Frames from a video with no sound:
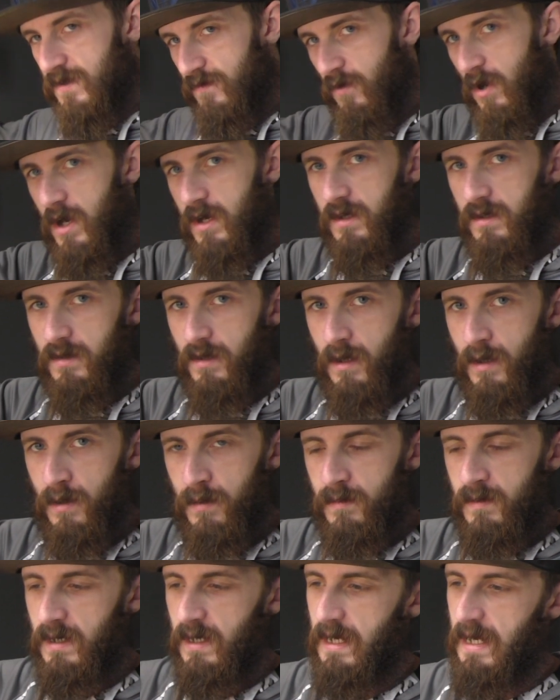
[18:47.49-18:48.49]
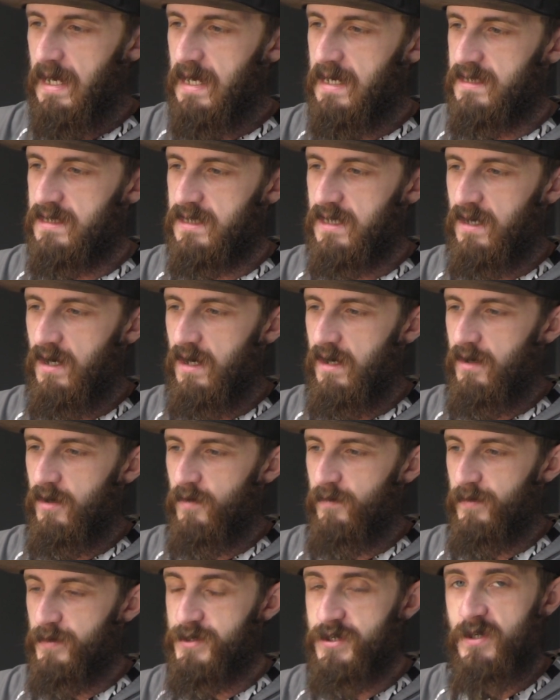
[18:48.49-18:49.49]
frog alone has caught
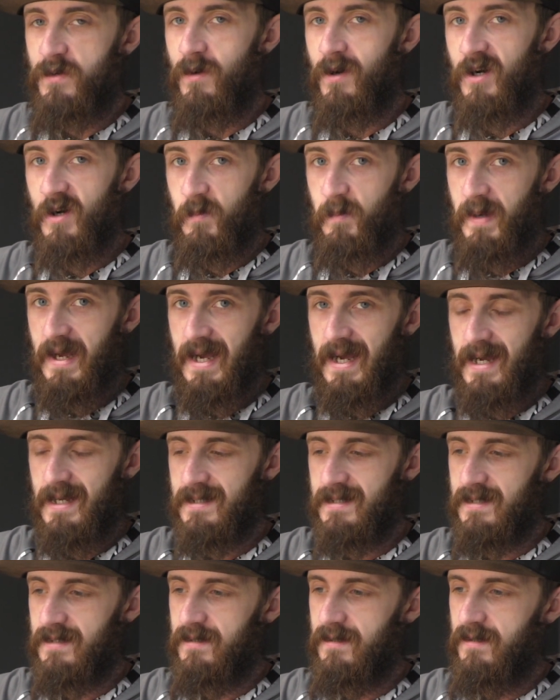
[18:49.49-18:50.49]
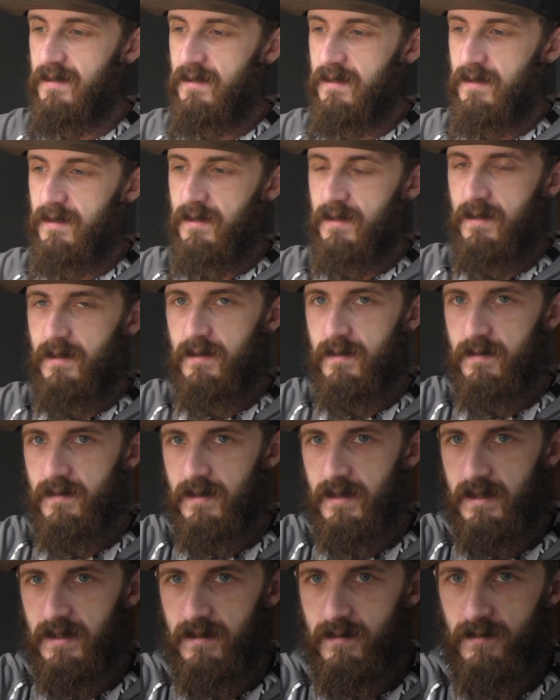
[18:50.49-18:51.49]
over 200 bass.
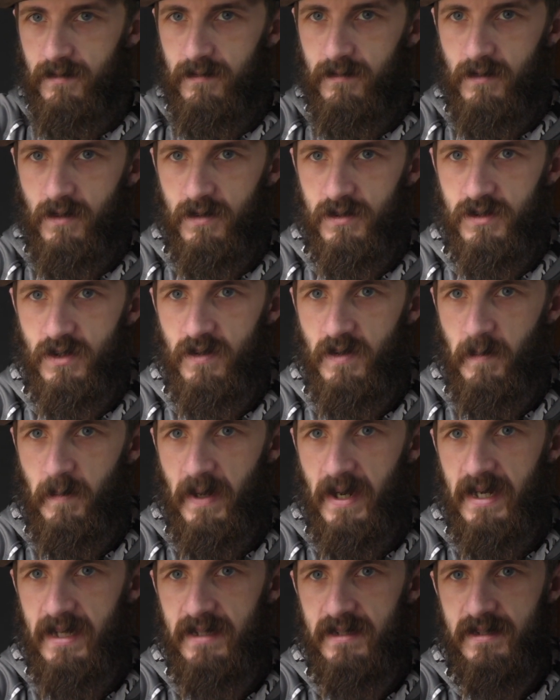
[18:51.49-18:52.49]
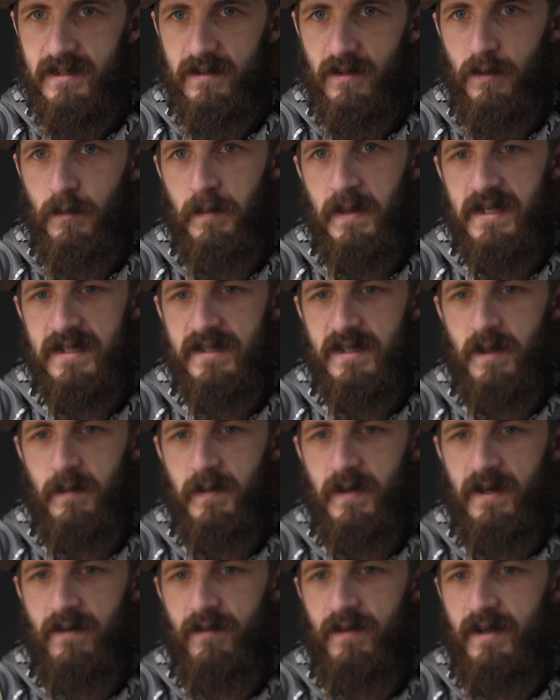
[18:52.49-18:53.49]
Notice all the paint's all messed up
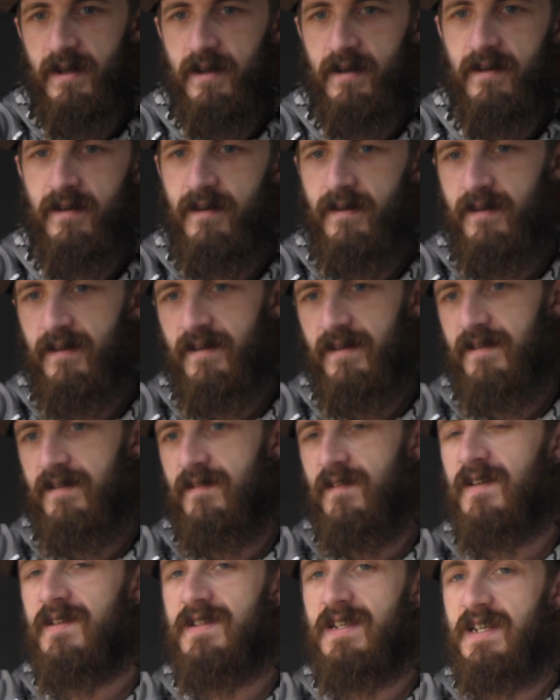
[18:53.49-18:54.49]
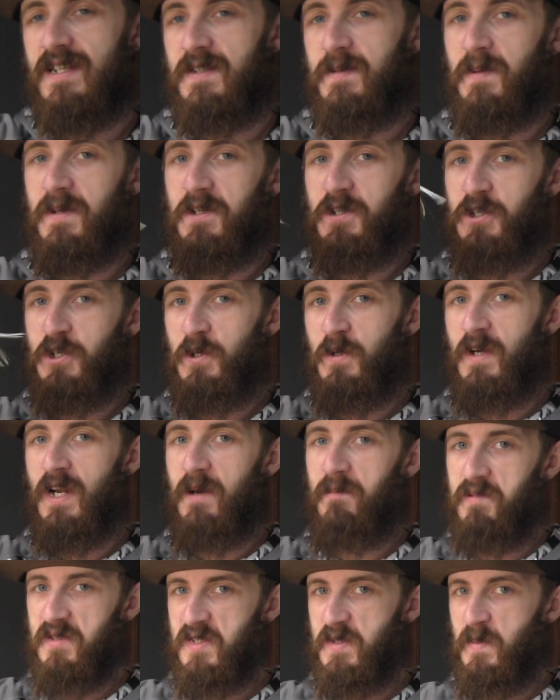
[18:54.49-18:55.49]
and everything. This thing's been chewed
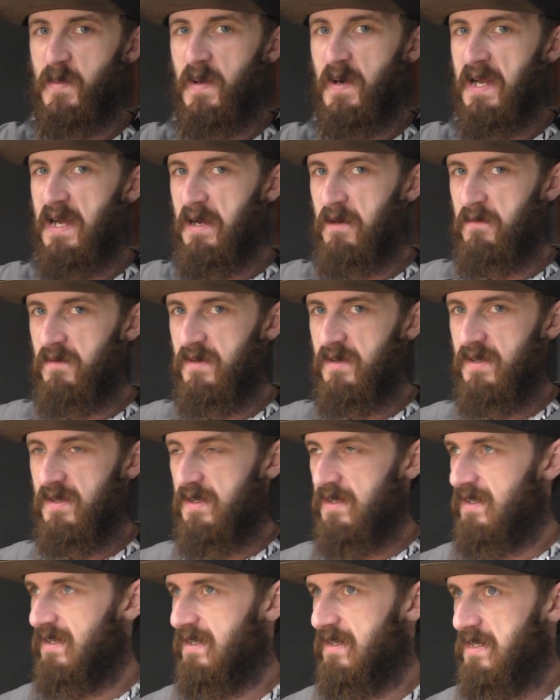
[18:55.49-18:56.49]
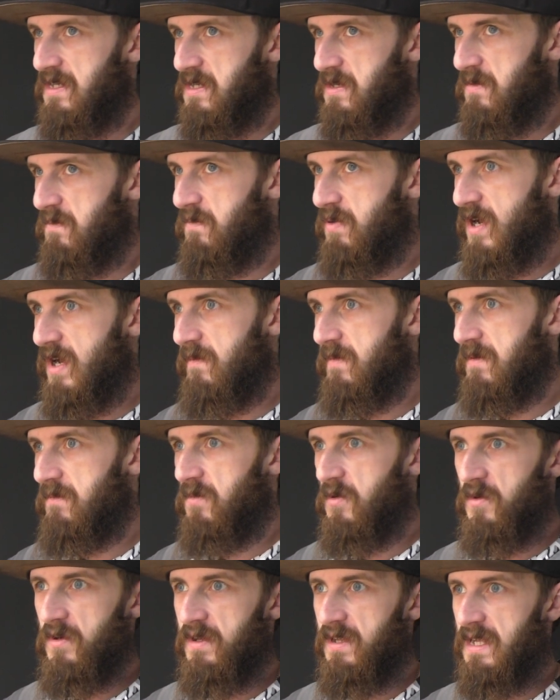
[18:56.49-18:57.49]
up and spit out probably
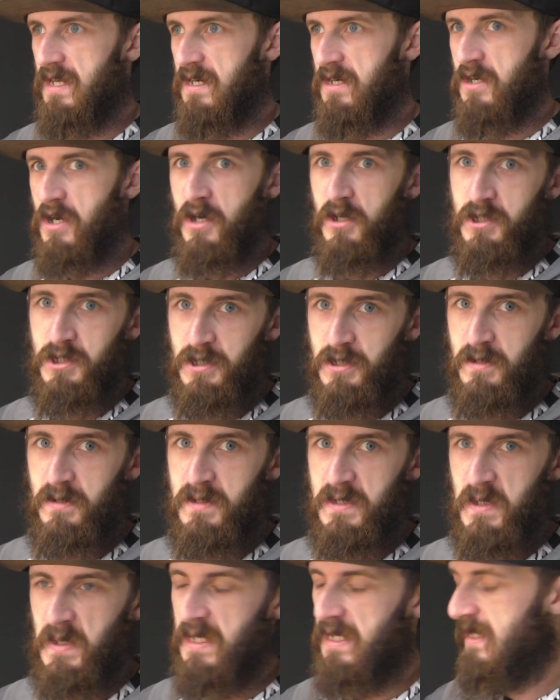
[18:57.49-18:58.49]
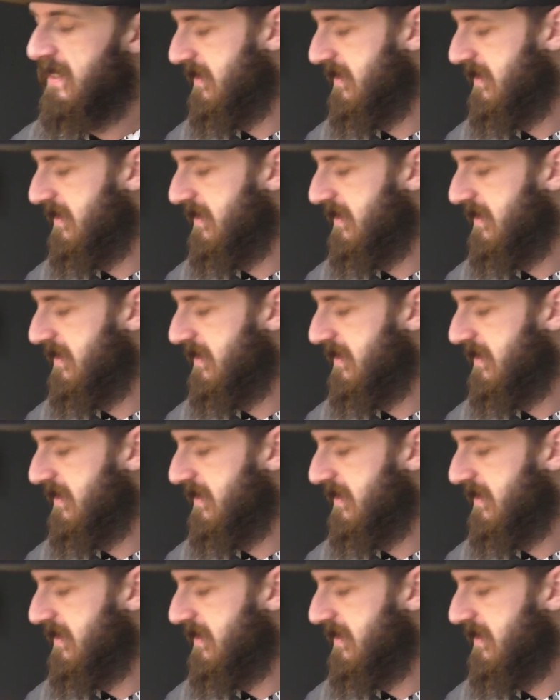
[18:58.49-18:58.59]
more than a dog's chew toy,